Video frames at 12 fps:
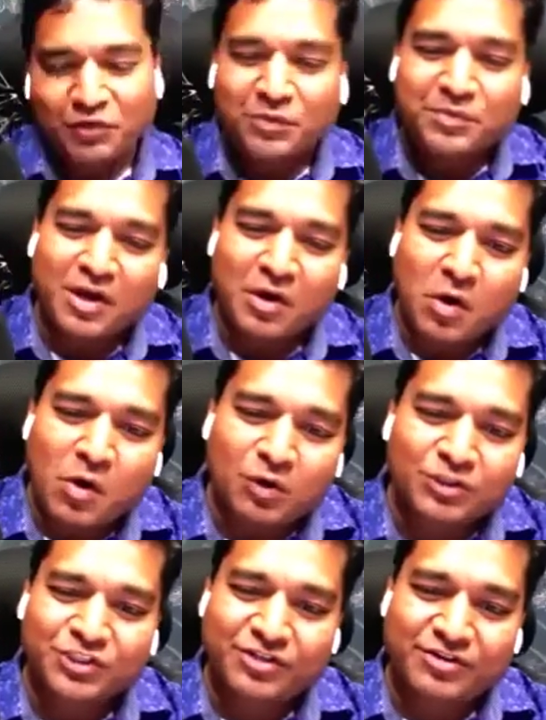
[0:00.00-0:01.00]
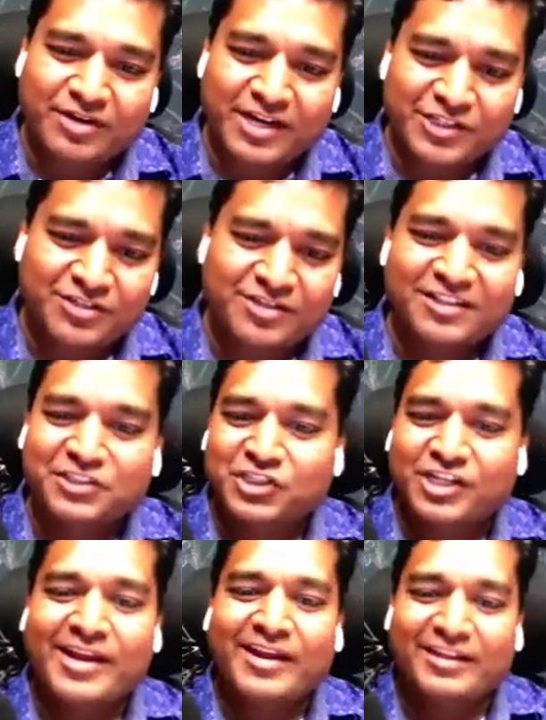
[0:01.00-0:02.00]
would be a whole generational
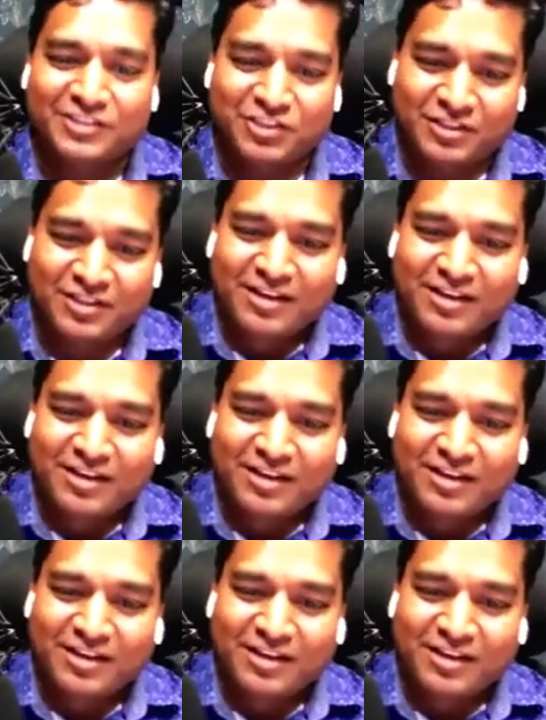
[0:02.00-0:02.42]
change